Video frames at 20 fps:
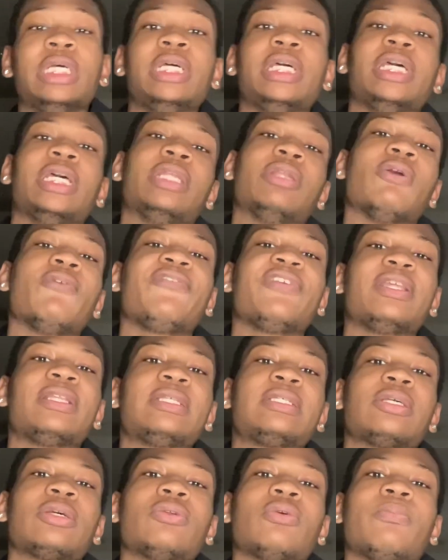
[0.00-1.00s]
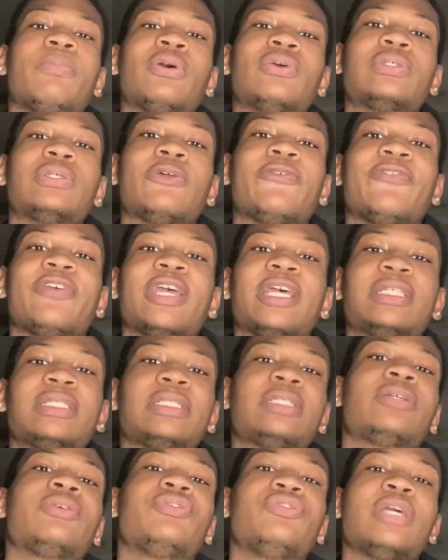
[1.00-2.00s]
And don't forget to turn on post notifications
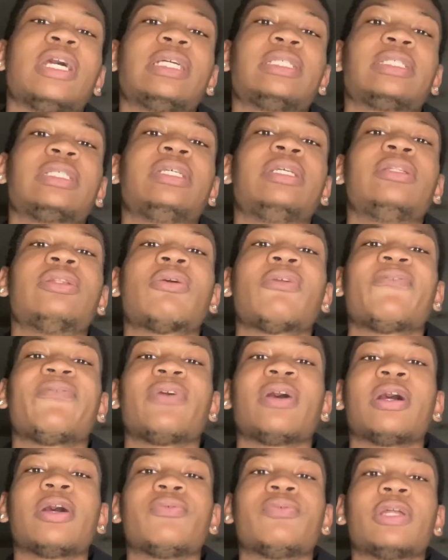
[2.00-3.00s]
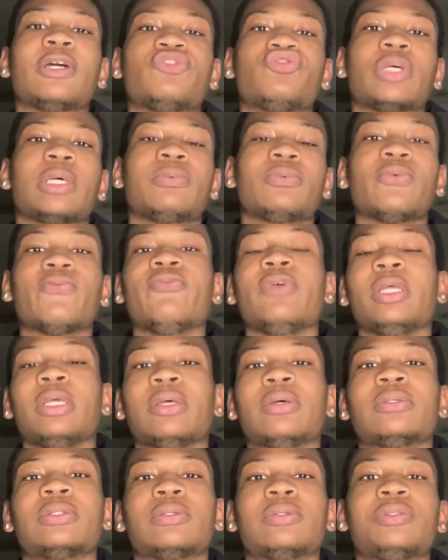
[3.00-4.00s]
so you guys can get notified when I drop new
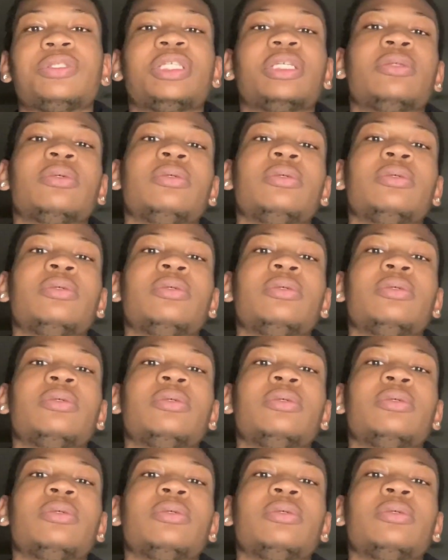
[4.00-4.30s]
videos on the channel.